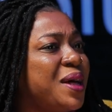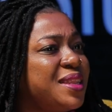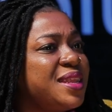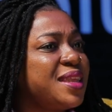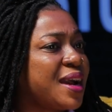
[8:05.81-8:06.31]

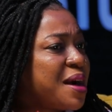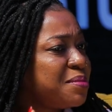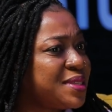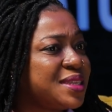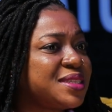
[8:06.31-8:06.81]
But then there
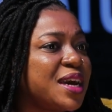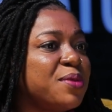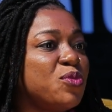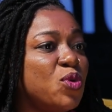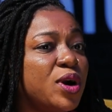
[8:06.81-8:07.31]
comes the
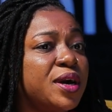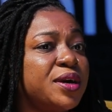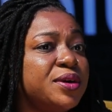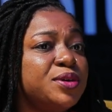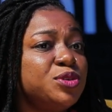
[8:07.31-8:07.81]
time
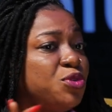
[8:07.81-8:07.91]
where